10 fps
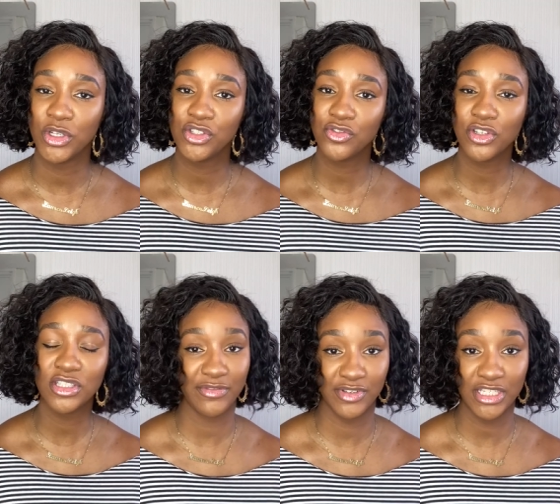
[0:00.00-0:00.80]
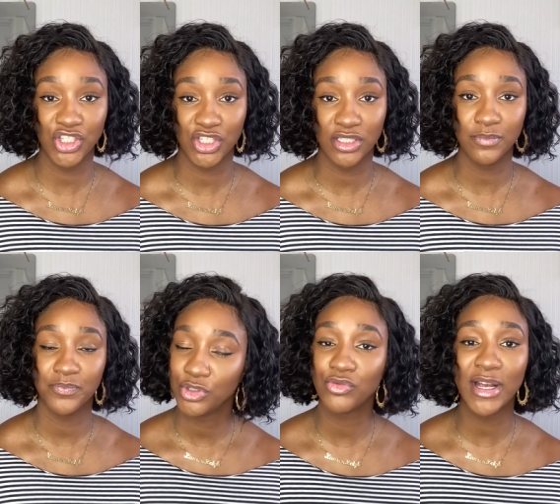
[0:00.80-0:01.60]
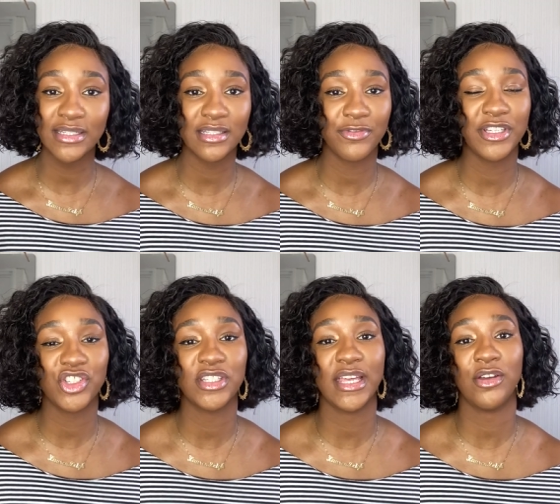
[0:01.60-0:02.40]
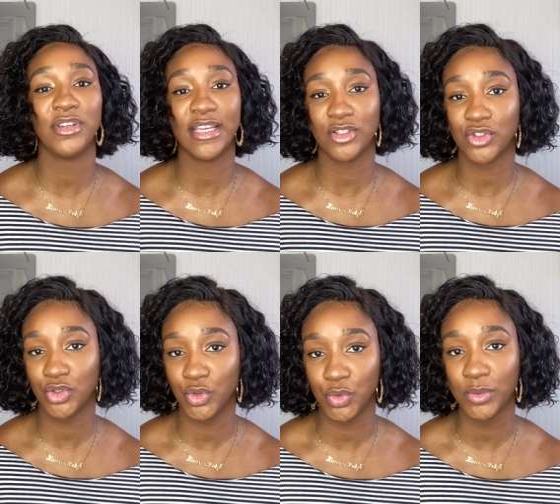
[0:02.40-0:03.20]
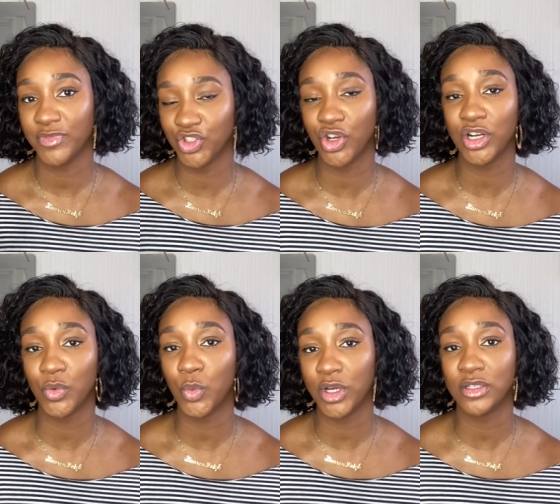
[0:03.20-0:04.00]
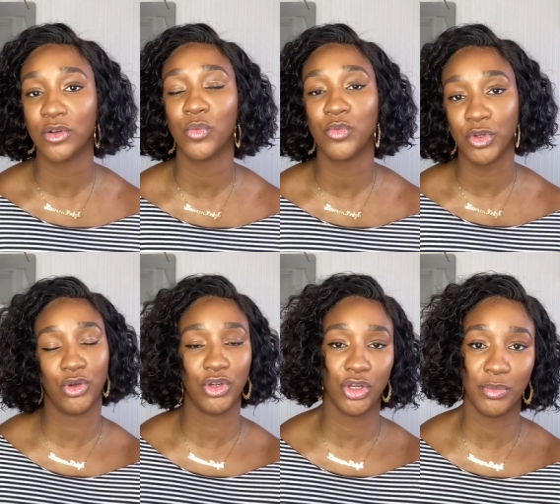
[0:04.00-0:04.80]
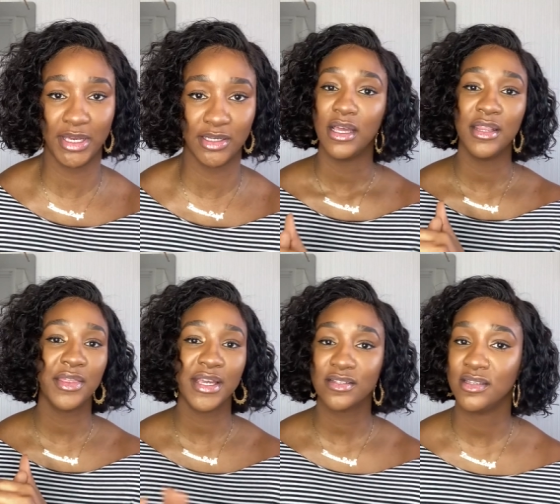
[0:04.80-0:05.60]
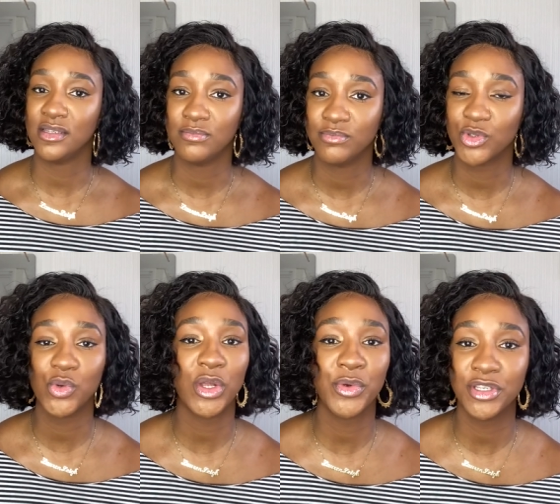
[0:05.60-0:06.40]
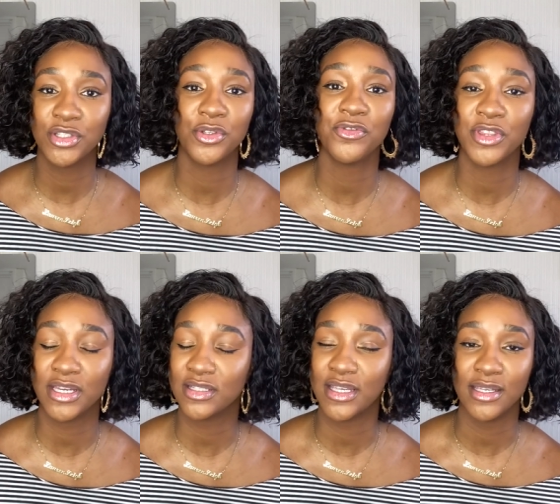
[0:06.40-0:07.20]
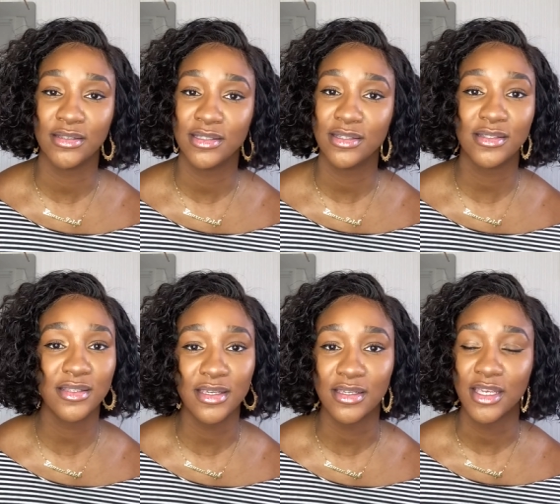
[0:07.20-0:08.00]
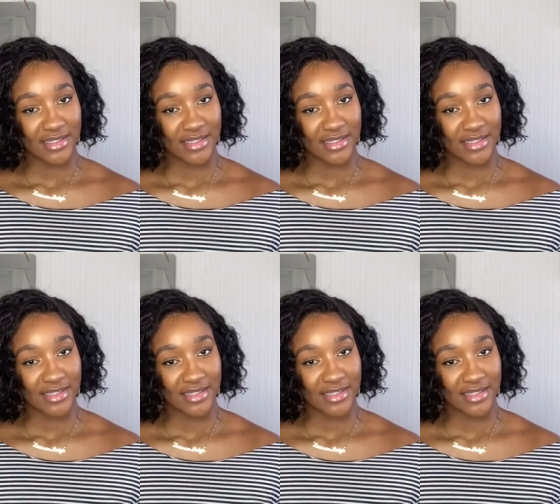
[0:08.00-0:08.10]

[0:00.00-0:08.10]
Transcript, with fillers: Once you've got the definition, you write the definition down next to the jargon word on your notepad. And then that's it. That's all I want you to do for that day. That's it.